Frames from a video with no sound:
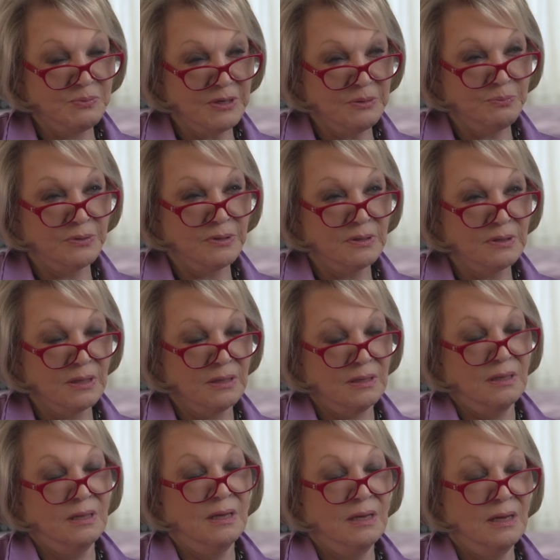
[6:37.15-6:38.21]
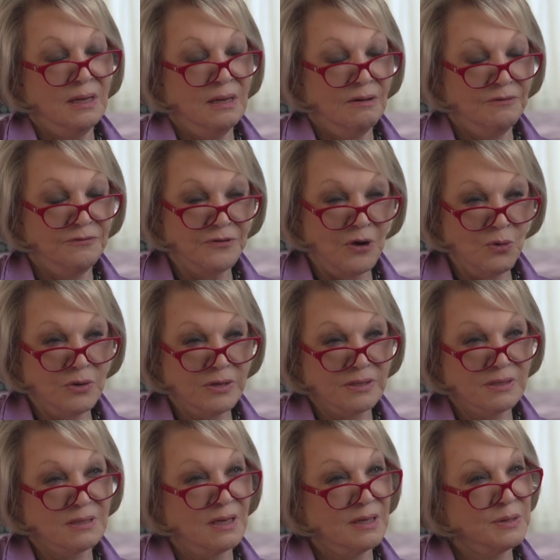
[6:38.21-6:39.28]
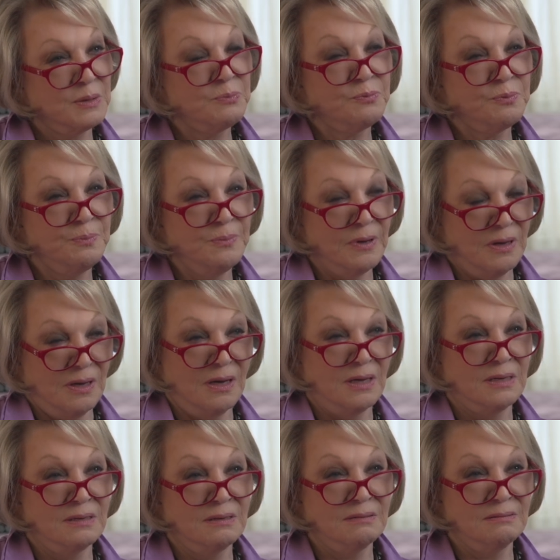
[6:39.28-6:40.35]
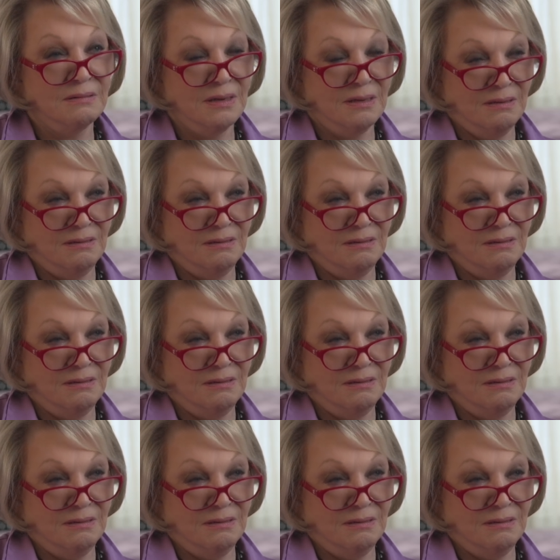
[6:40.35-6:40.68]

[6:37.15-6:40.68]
people focus on the on